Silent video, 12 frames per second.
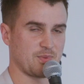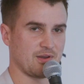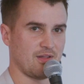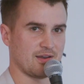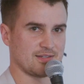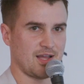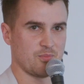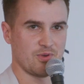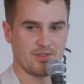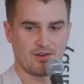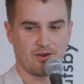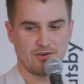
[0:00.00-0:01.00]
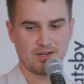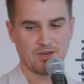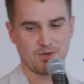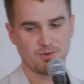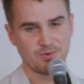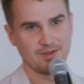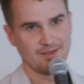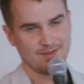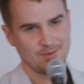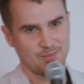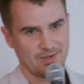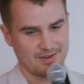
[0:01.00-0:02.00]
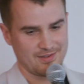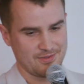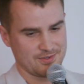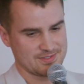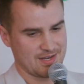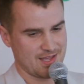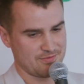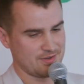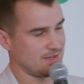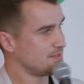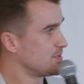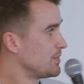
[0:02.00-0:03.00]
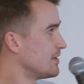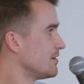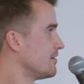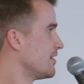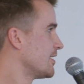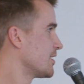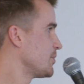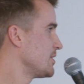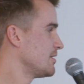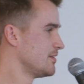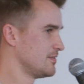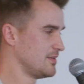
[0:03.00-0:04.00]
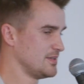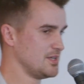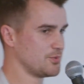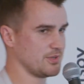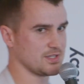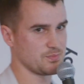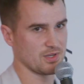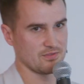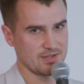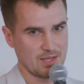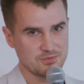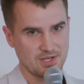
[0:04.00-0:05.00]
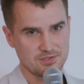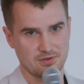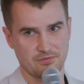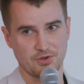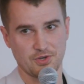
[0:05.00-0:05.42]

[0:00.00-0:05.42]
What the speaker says: have spent a lot of time with it already know, but those that haven't, I submit that it can be equally as big of a game changer